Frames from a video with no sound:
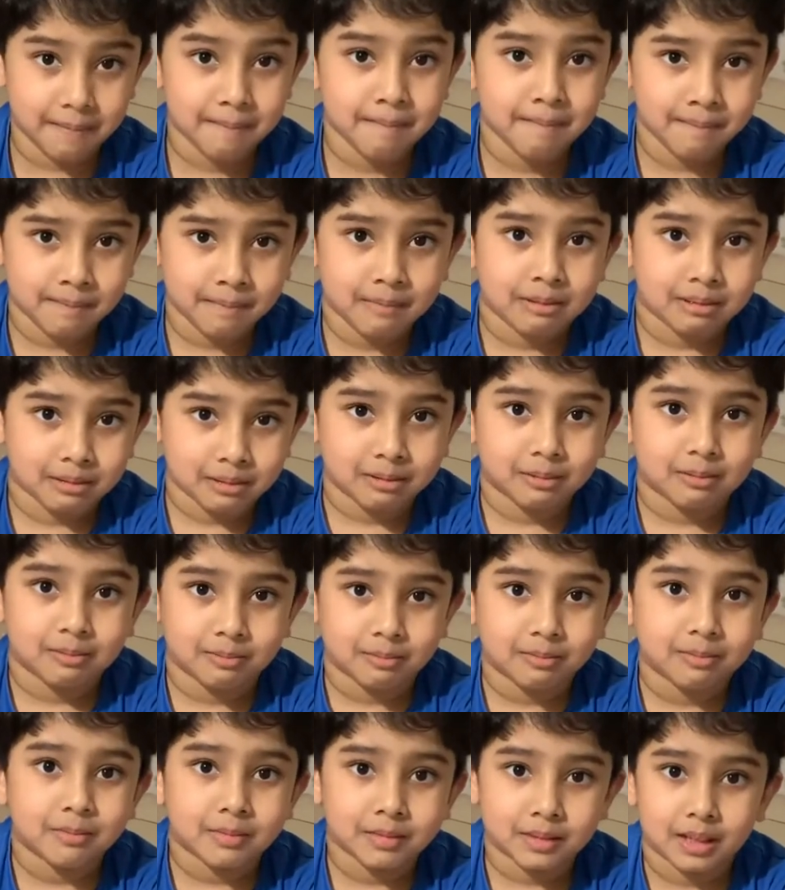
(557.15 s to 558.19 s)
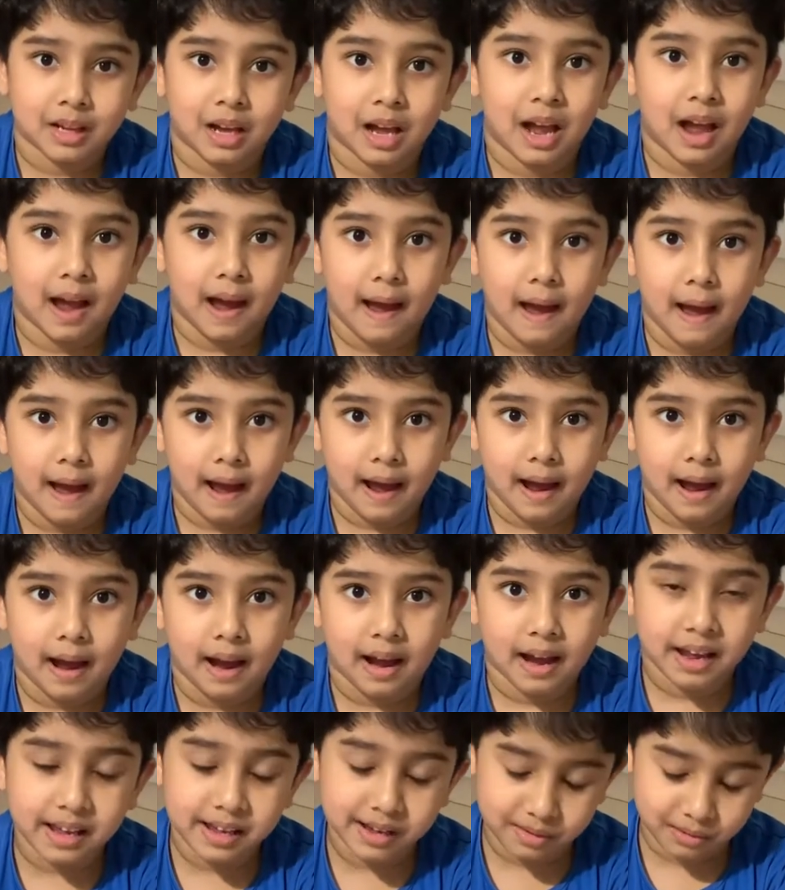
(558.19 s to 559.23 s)
The same, and so
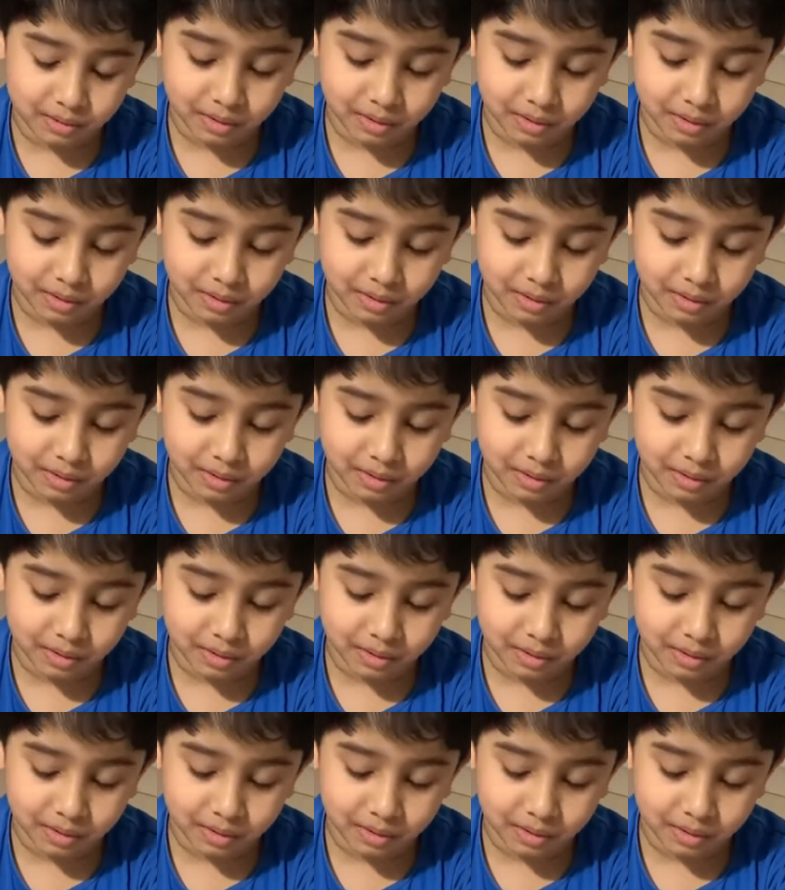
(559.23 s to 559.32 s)
equal.